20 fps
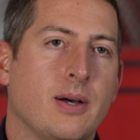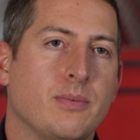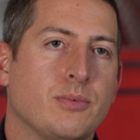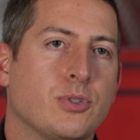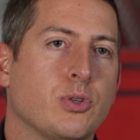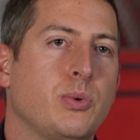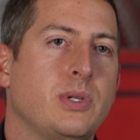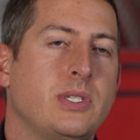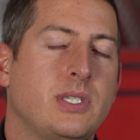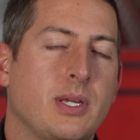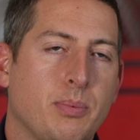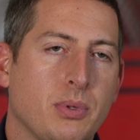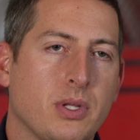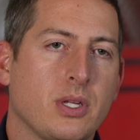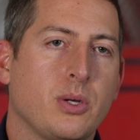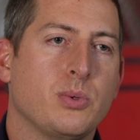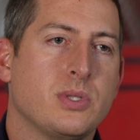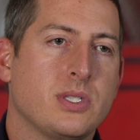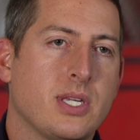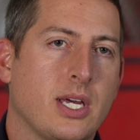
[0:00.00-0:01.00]
So we
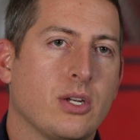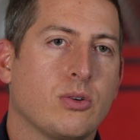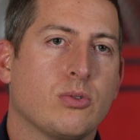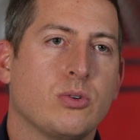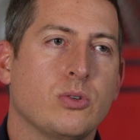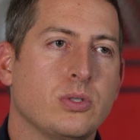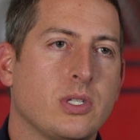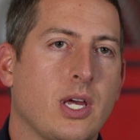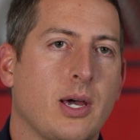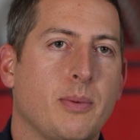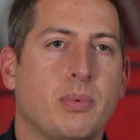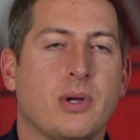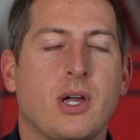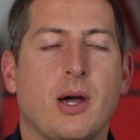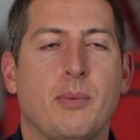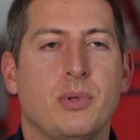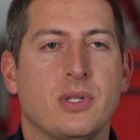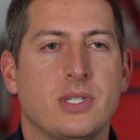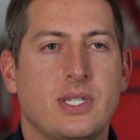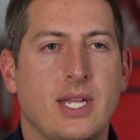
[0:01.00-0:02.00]
typically would send crews up a
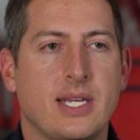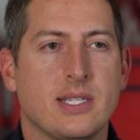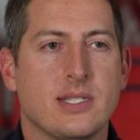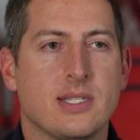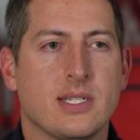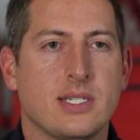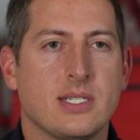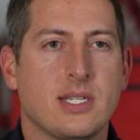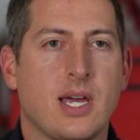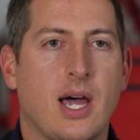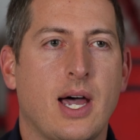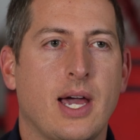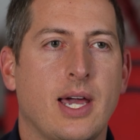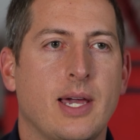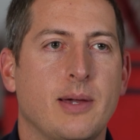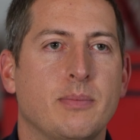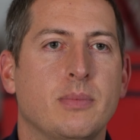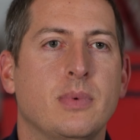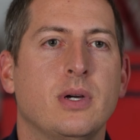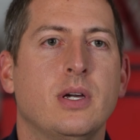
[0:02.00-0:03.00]
couple of days at a
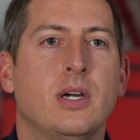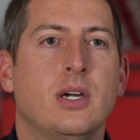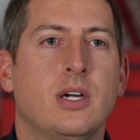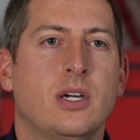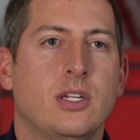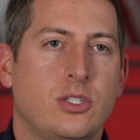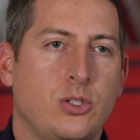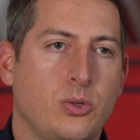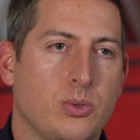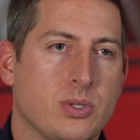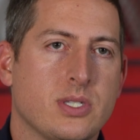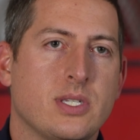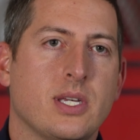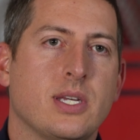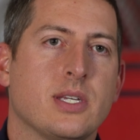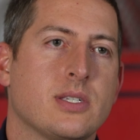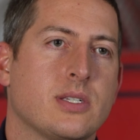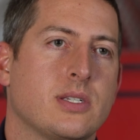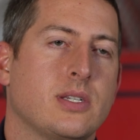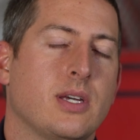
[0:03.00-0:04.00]
time to
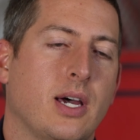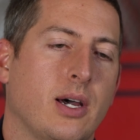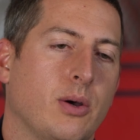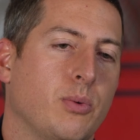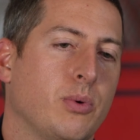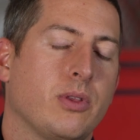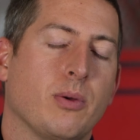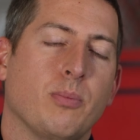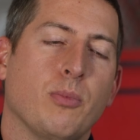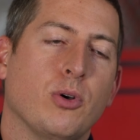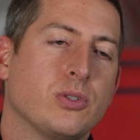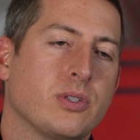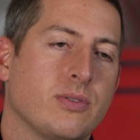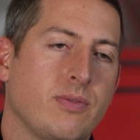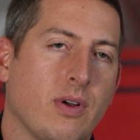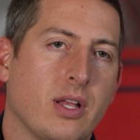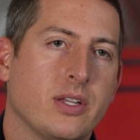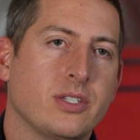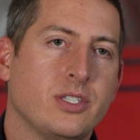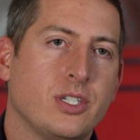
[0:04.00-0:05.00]
assist. With a mostly
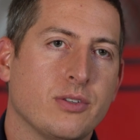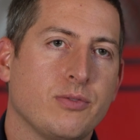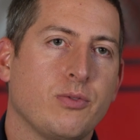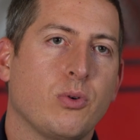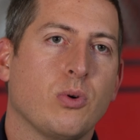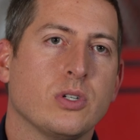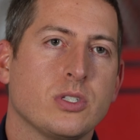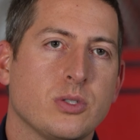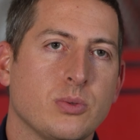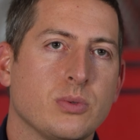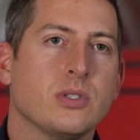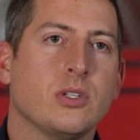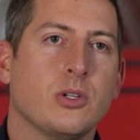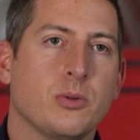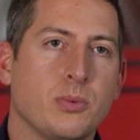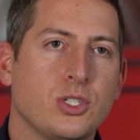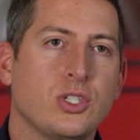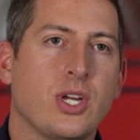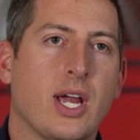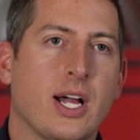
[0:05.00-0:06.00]
volunteer force, it was a little
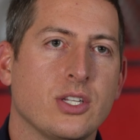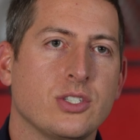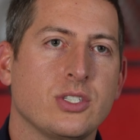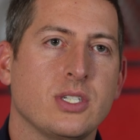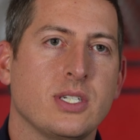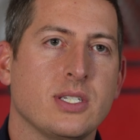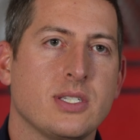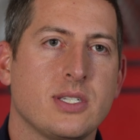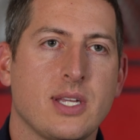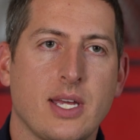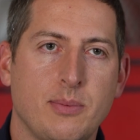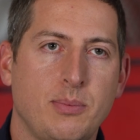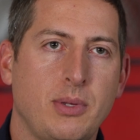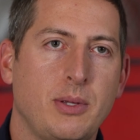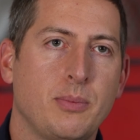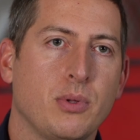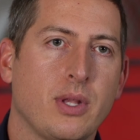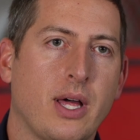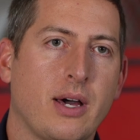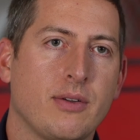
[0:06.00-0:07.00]
bit challenging to send
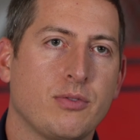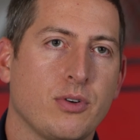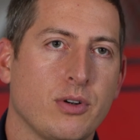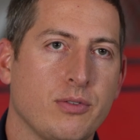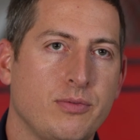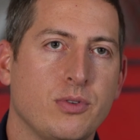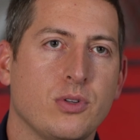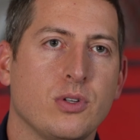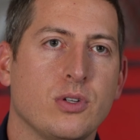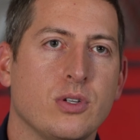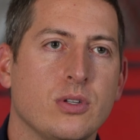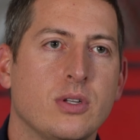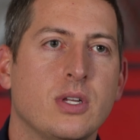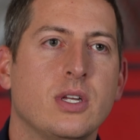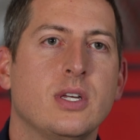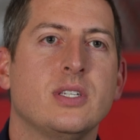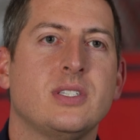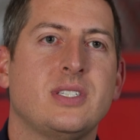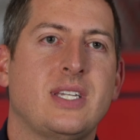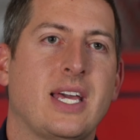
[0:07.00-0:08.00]
people out for a full
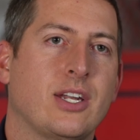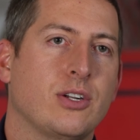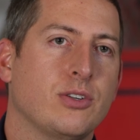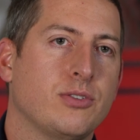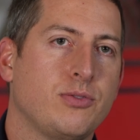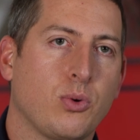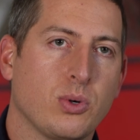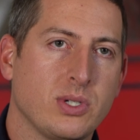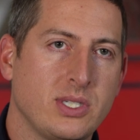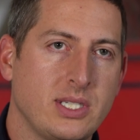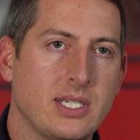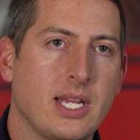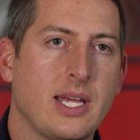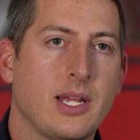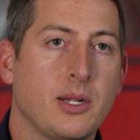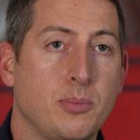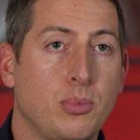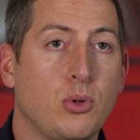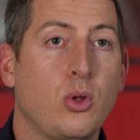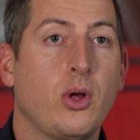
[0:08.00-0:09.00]
standard
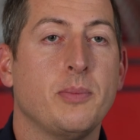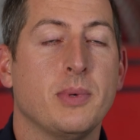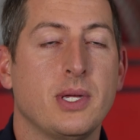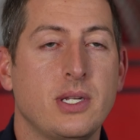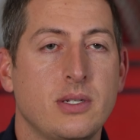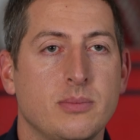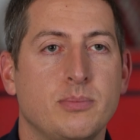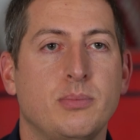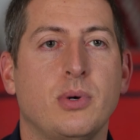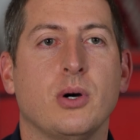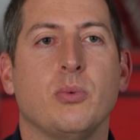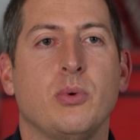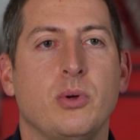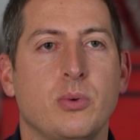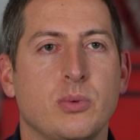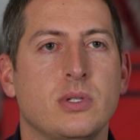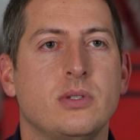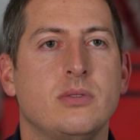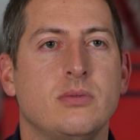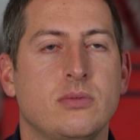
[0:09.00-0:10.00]
14-day deployment, but we
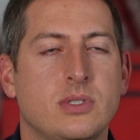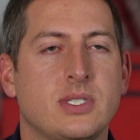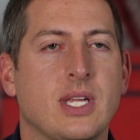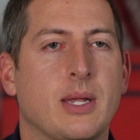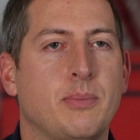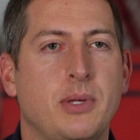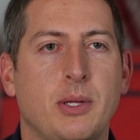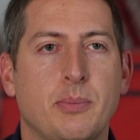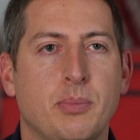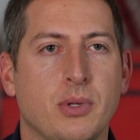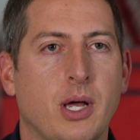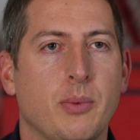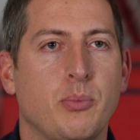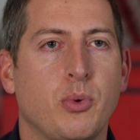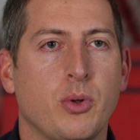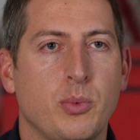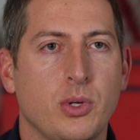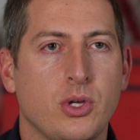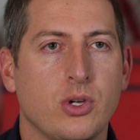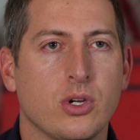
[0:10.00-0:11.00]
would send people up
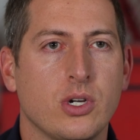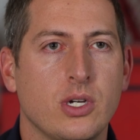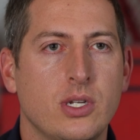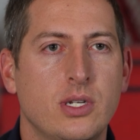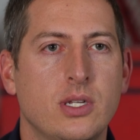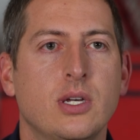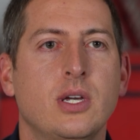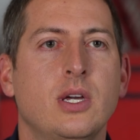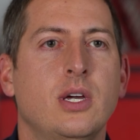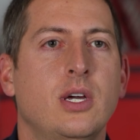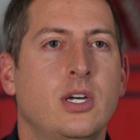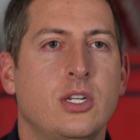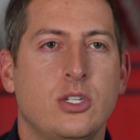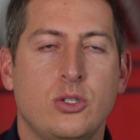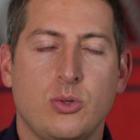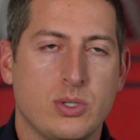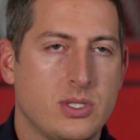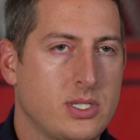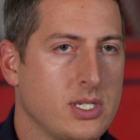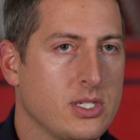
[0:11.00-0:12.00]
when we could
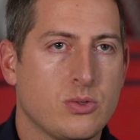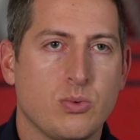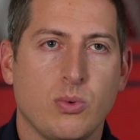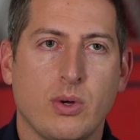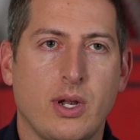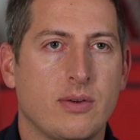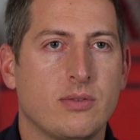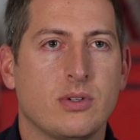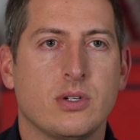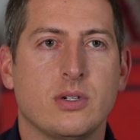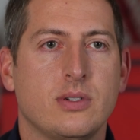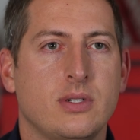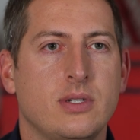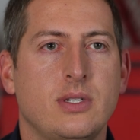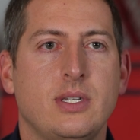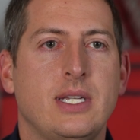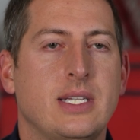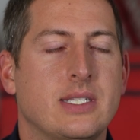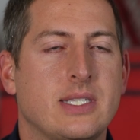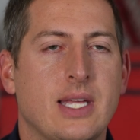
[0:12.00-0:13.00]
to assist whatever
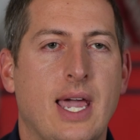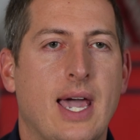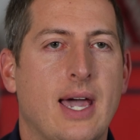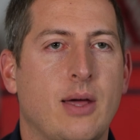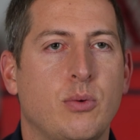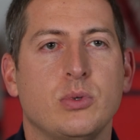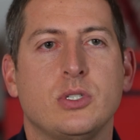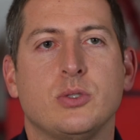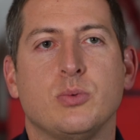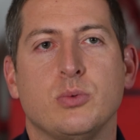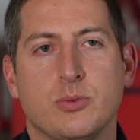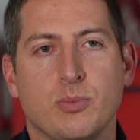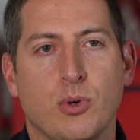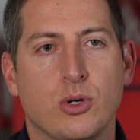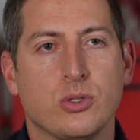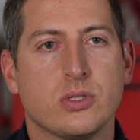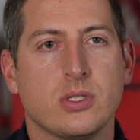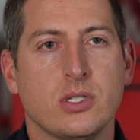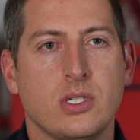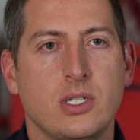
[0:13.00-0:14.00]
needs they had, which was
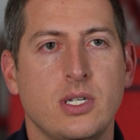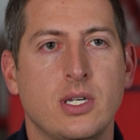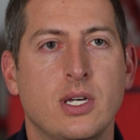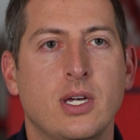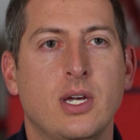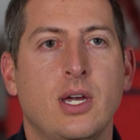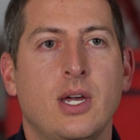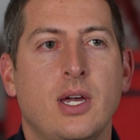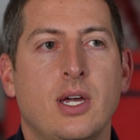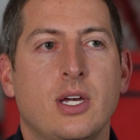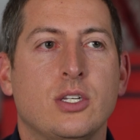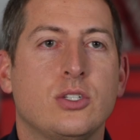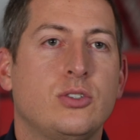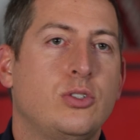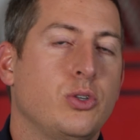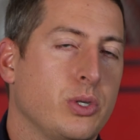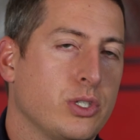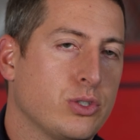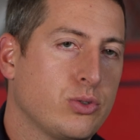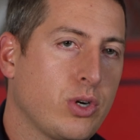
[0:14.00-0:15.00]
mostly
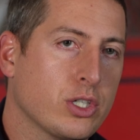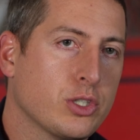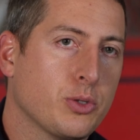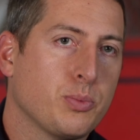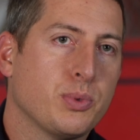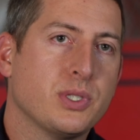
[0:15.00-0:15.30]
doing structure